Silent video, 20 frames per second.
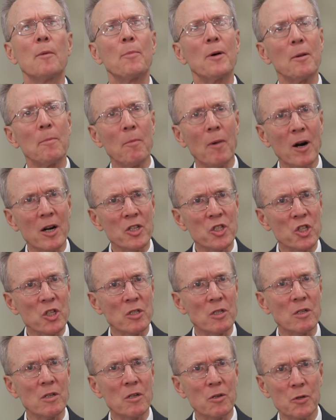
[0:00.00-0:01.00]
but
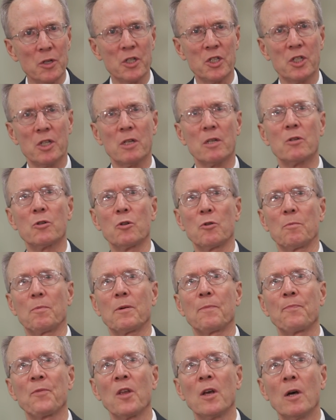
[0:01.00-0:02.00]
marginal Christian group,
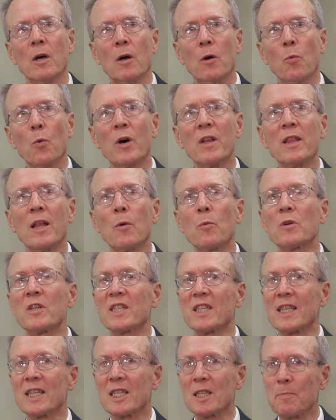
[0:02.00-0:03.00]
one that was
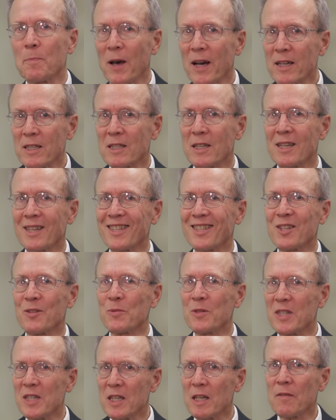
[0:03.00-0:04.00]
expecting to
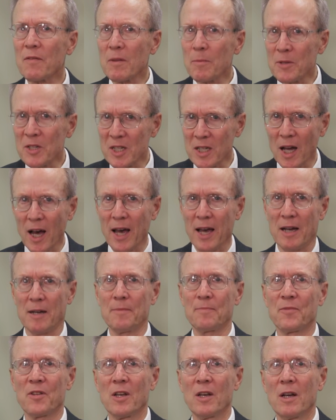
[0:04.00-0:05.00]
receive the Messiah,
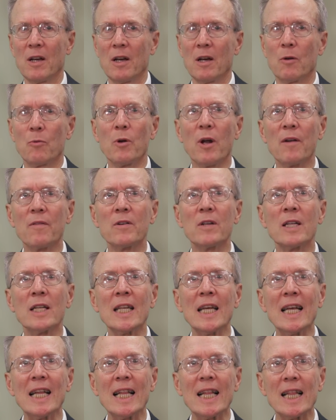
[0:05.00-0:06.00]

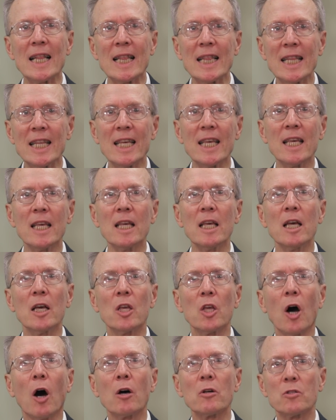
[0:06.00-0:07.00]
Reverend Lee
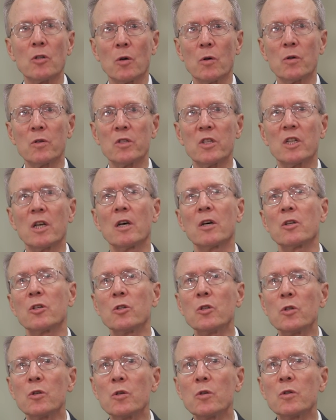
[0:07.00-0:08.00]
Young-do's
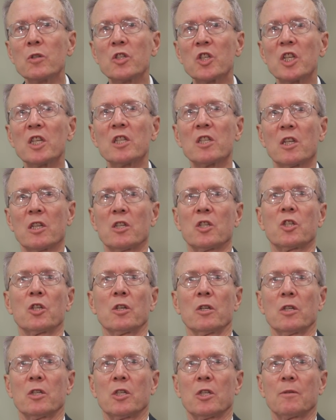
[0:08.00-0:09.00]
New Jesus
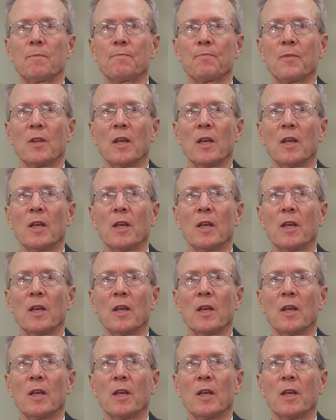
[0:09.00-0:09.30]
Church.